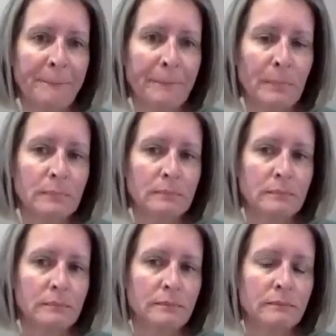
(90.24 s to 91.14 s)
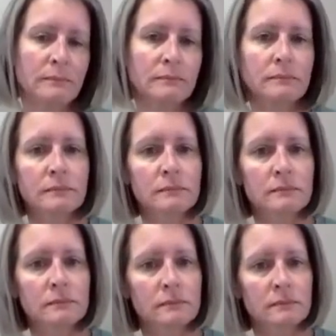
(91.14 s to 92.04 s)

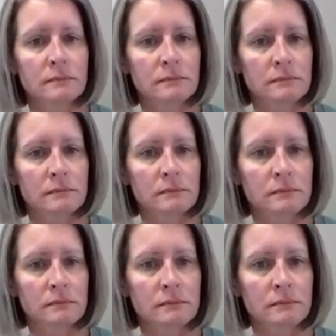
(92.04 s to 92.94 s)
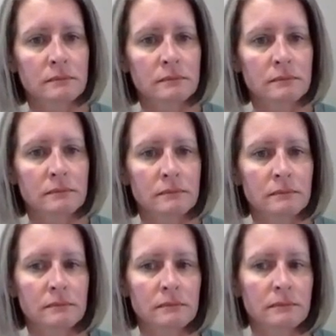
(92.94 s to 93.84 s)

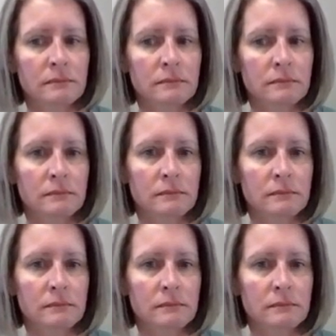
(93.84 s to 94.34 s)
[no speech]